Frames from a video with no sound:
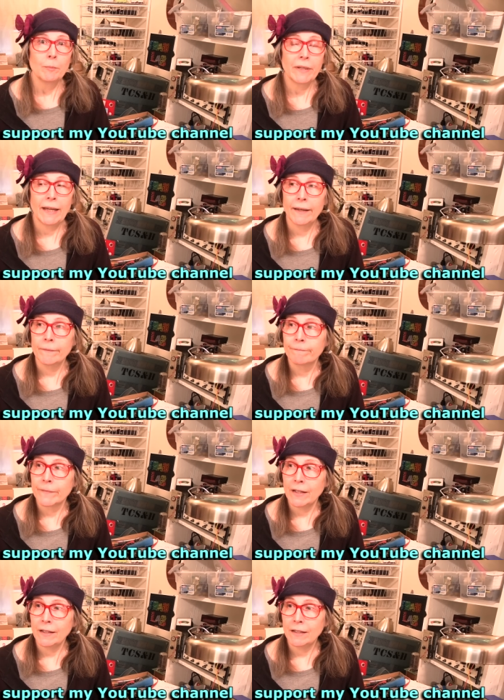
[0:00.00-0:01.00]
But yeah,
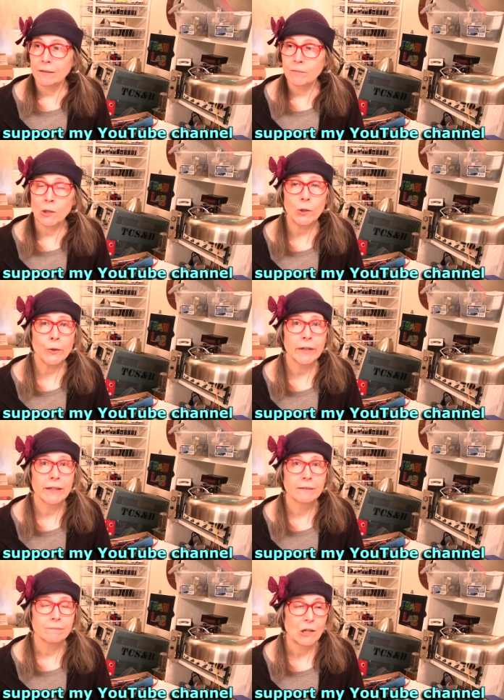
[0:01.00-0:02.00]

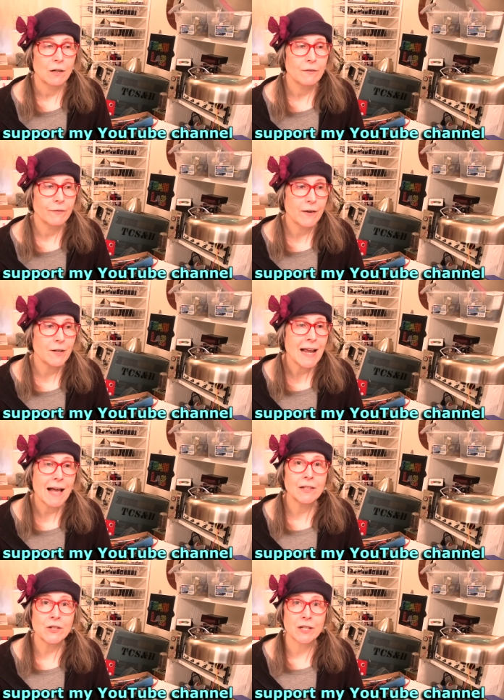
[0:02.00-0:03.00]
chlorine, our favorite
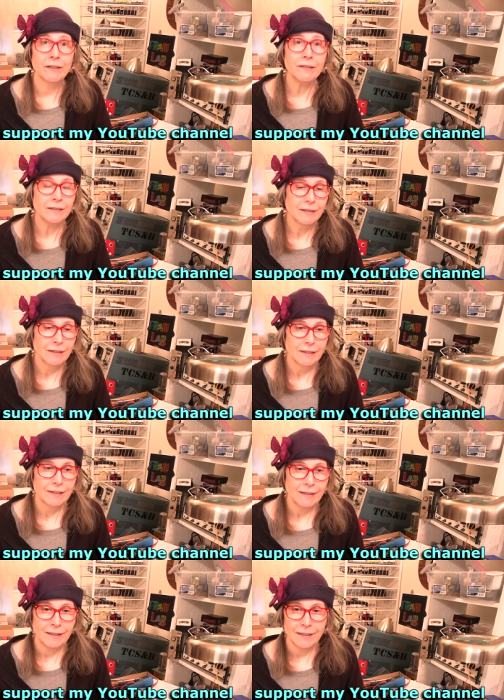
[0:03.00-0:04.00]
halogen,
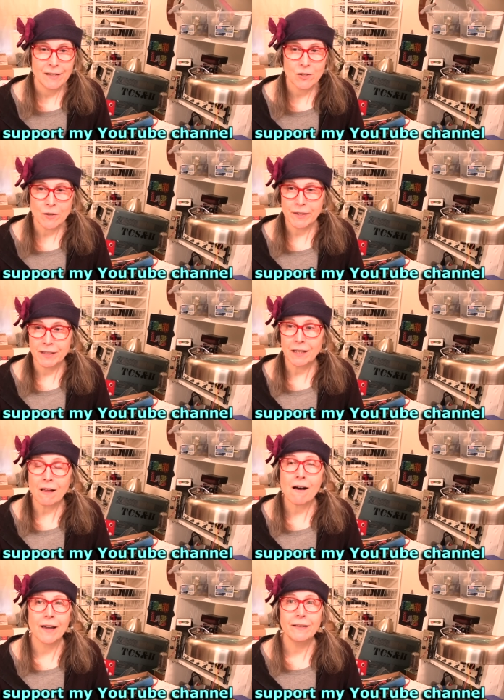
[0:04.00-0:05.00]
is on the
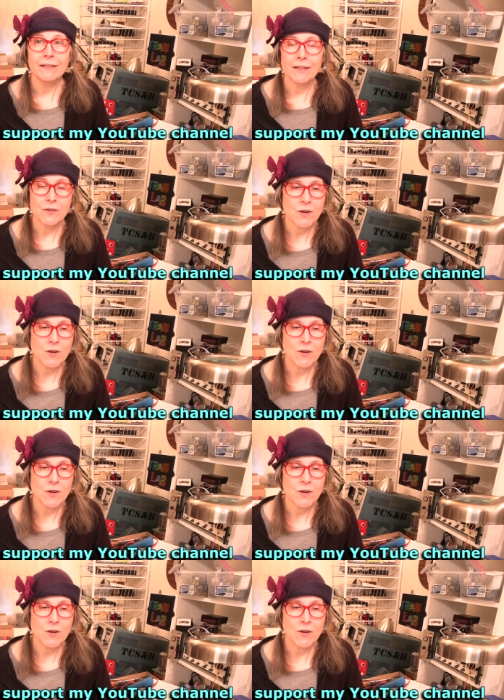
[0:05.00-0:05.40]
decline in the